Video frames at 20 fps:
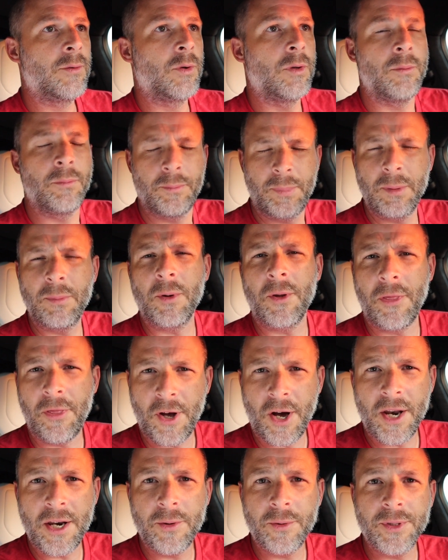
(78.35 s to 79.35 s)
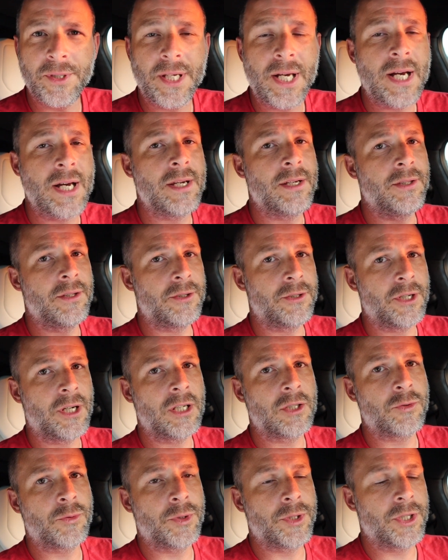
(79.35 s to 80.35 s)
or when people thought it was on and their
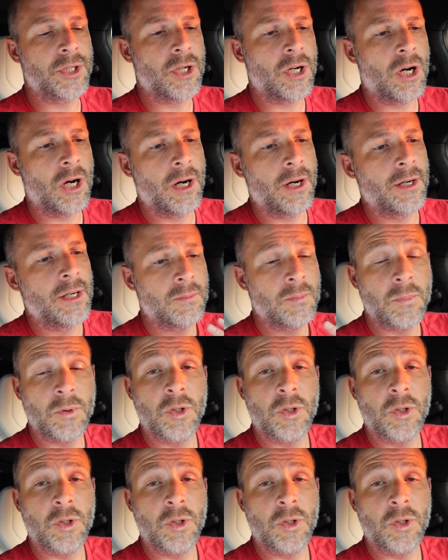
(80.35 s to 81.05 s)
dogs were in the car.